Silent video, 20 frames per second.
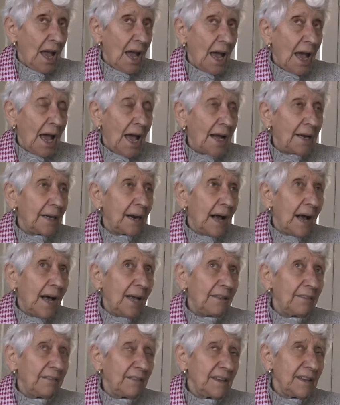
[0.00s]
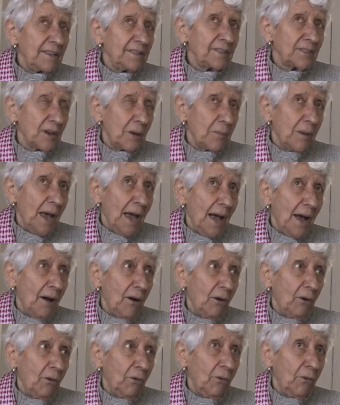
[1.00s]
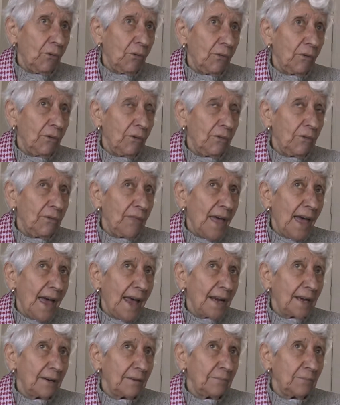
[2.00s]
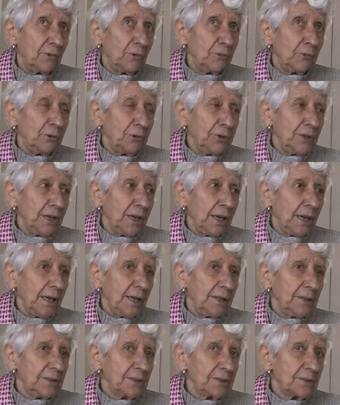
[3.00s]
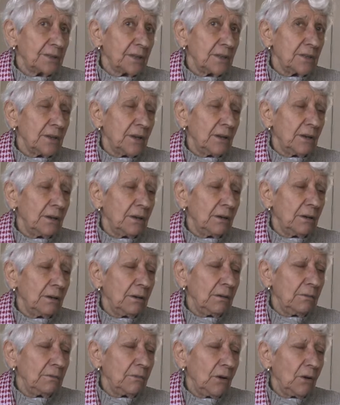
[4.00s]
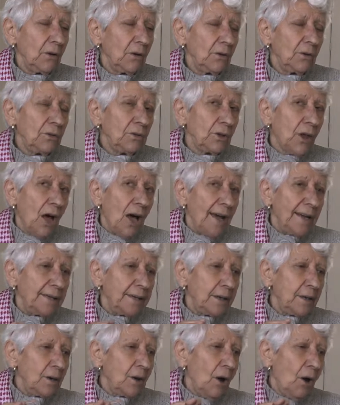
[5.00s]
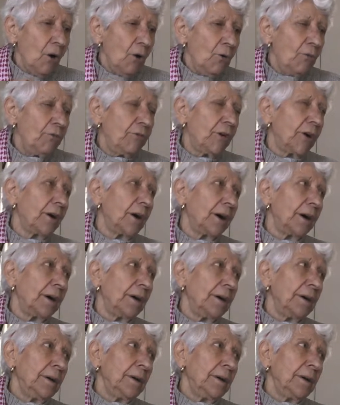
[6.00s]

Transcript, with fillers: And I think somehow that Maroon is gliding over